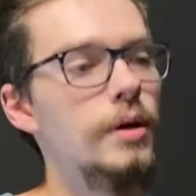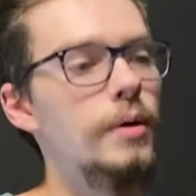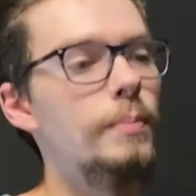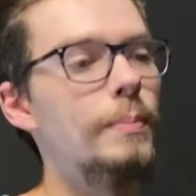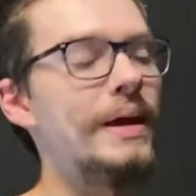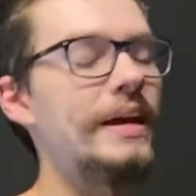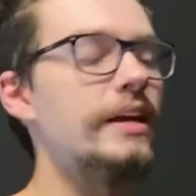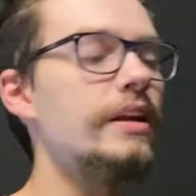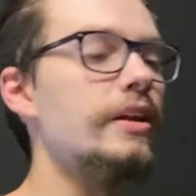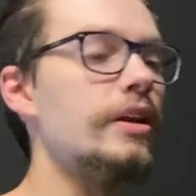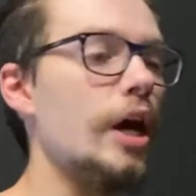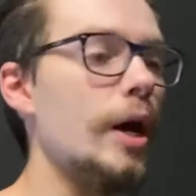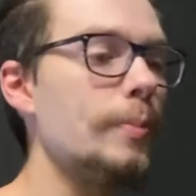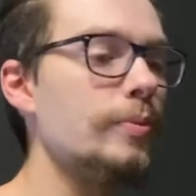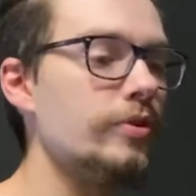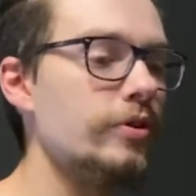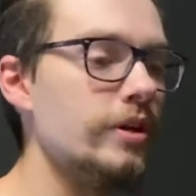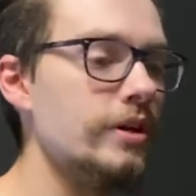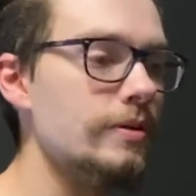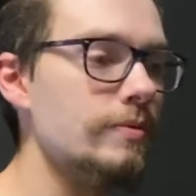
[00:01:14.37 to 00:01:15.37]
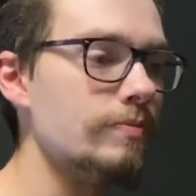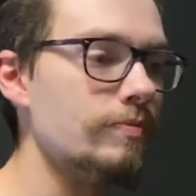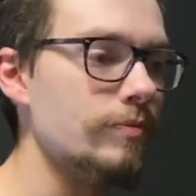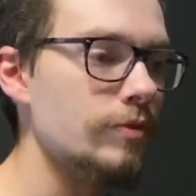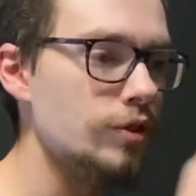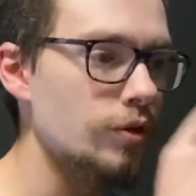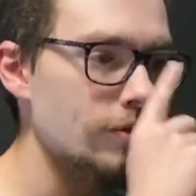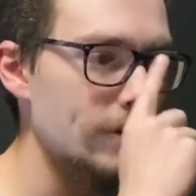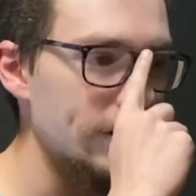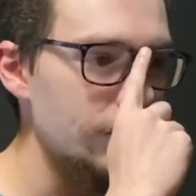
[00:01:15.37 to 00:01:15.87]
Make it an upgrade
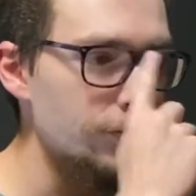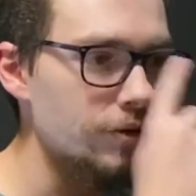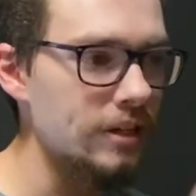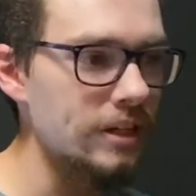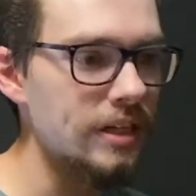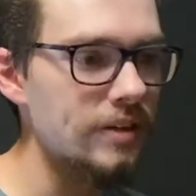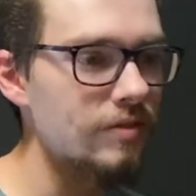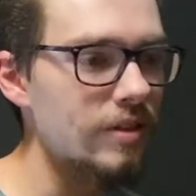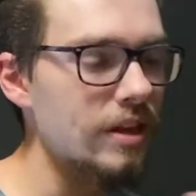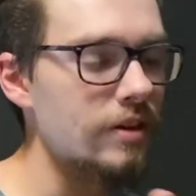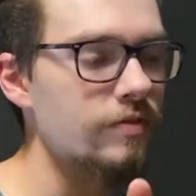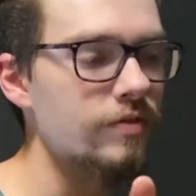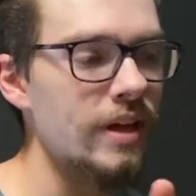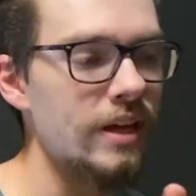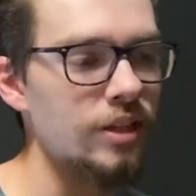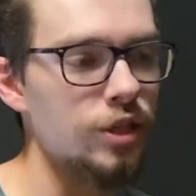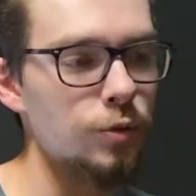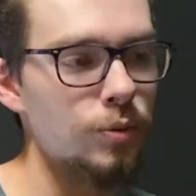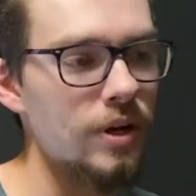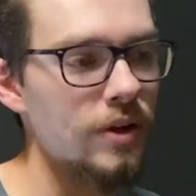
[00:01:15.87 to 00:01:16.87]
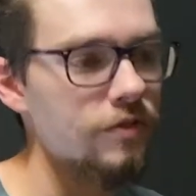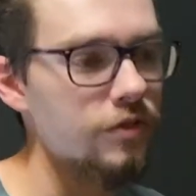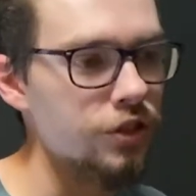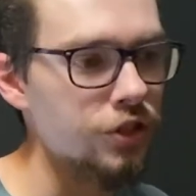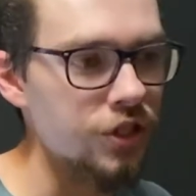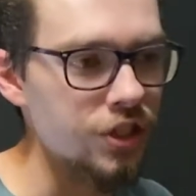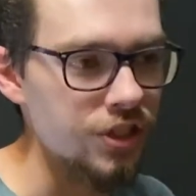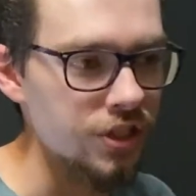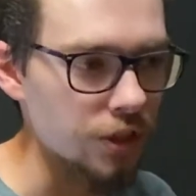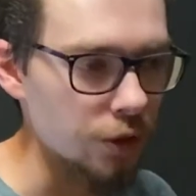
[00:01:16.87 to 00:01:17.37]
so that you can give that effect to whatever
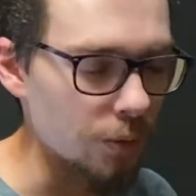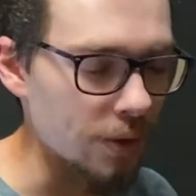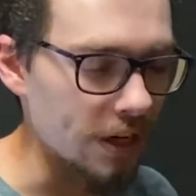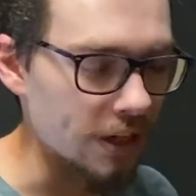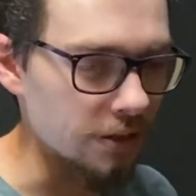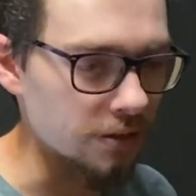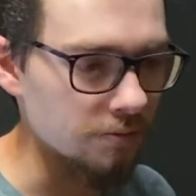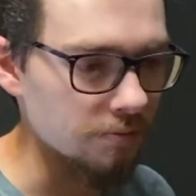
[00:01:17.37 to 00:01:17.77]
creature you want.